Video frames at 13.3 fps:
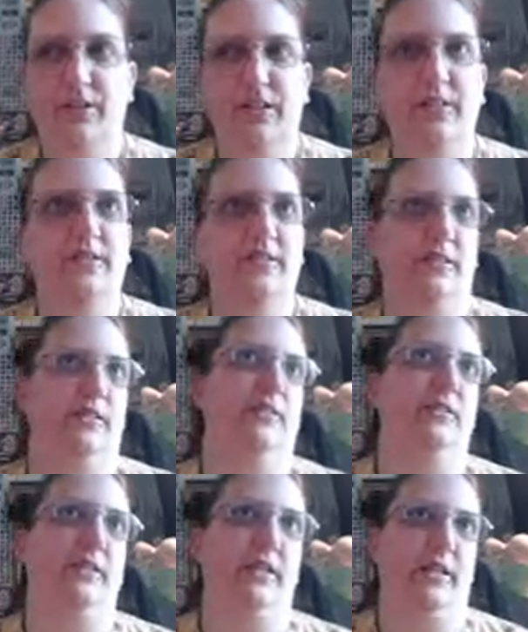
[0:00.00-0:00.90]
This
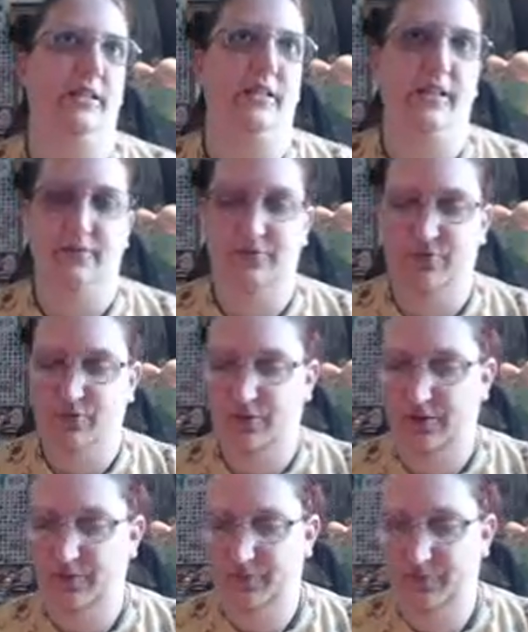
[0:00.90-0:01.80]
is an idea for
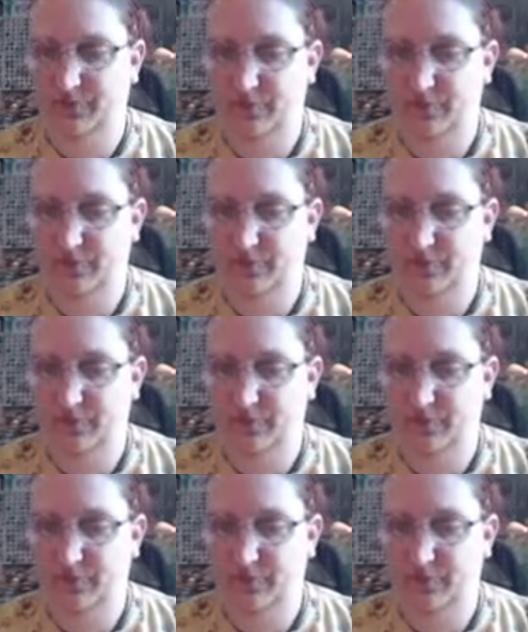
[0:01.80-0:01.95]
them.